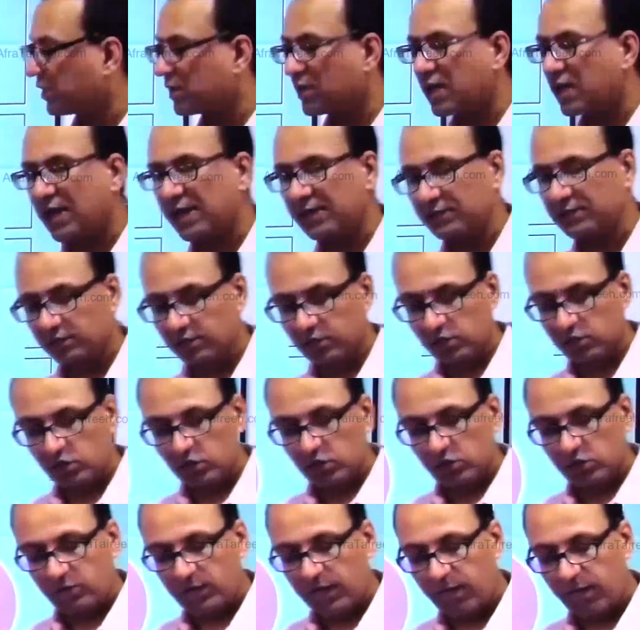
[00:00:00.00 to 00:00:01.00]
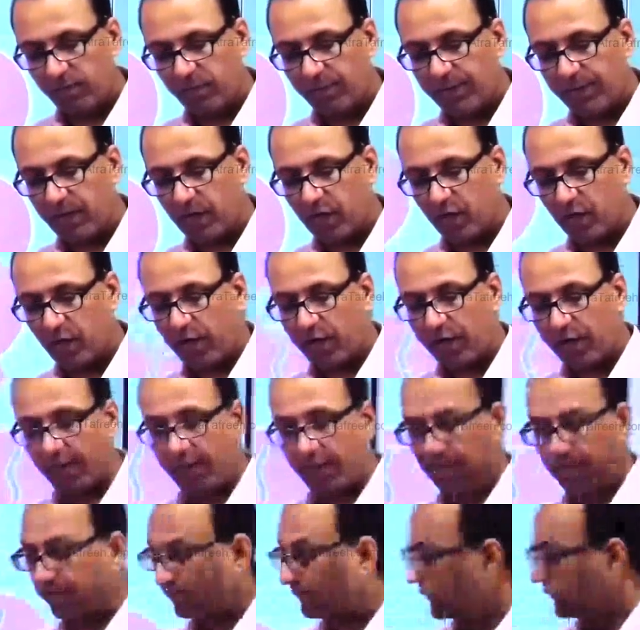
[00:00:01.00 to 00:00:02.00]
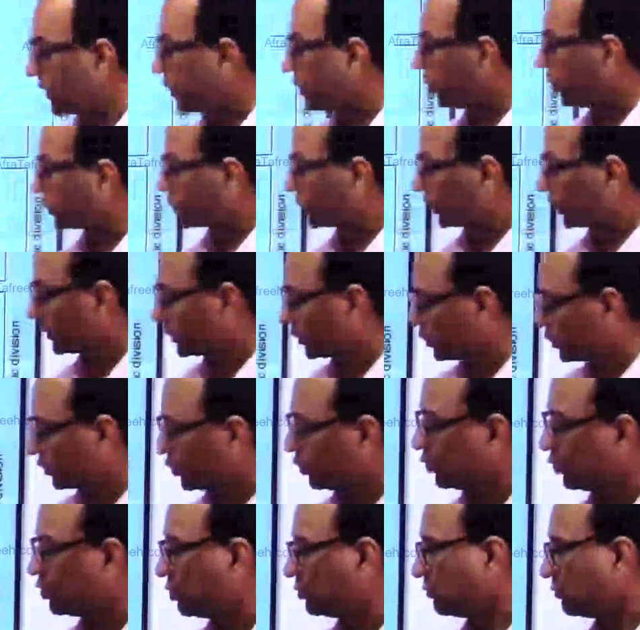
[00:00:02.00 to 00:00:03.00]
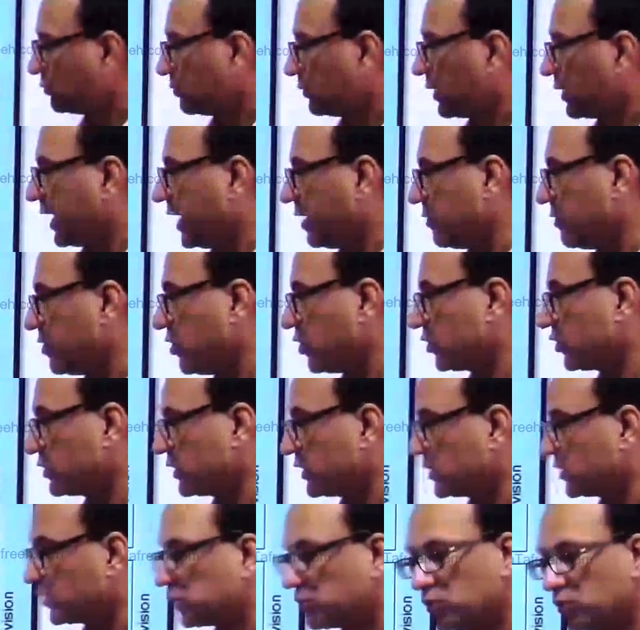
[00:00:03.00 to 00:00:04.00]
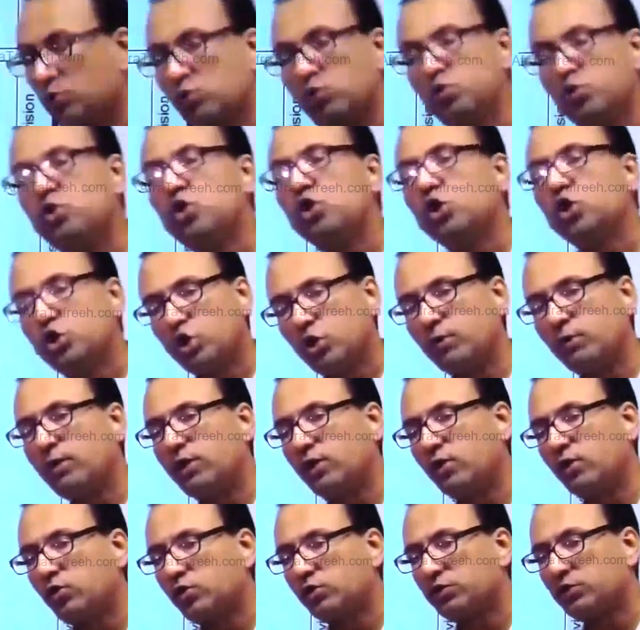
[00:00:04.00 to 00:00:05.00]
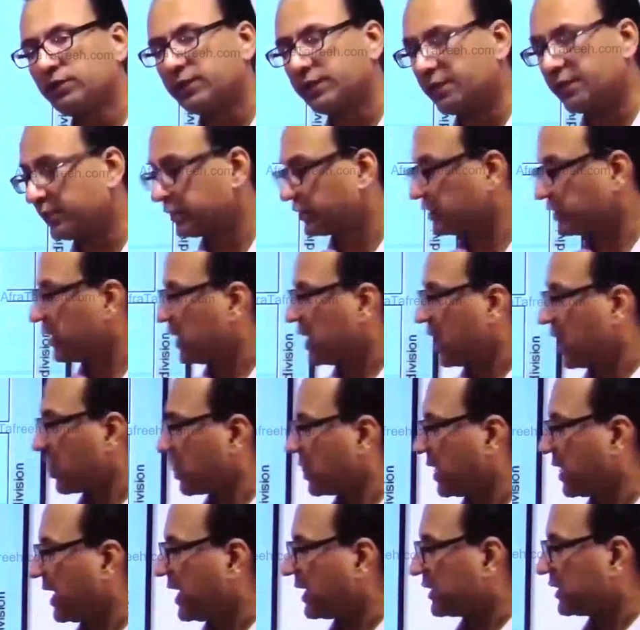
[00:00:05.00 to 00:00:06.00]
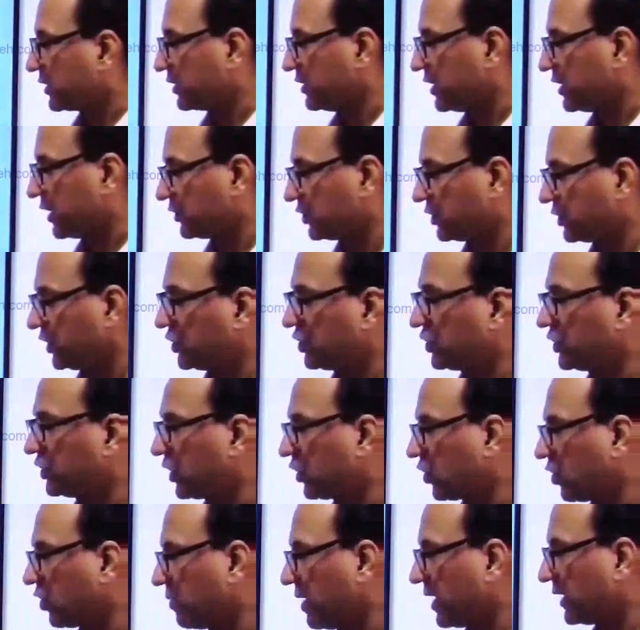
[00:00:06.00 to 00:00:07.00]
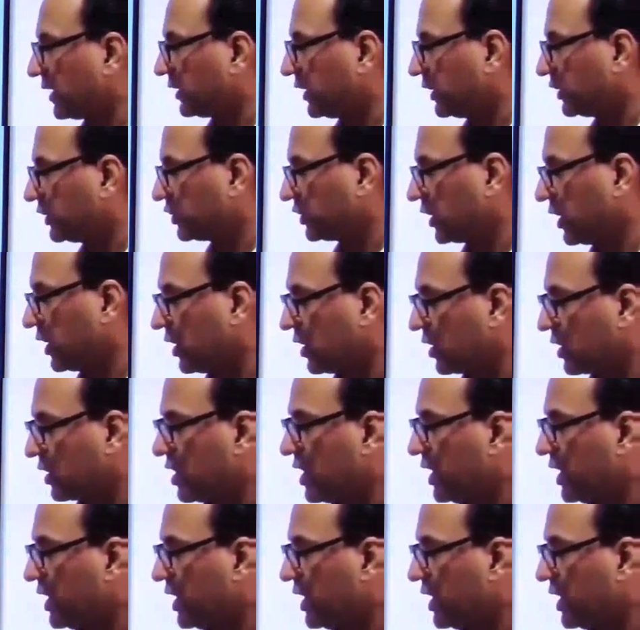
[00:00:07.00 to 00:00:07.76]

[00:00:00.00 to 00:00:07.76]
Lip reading: that, there will be a meiosis 2. In meiosis 2, you will notice that the sister chromatids are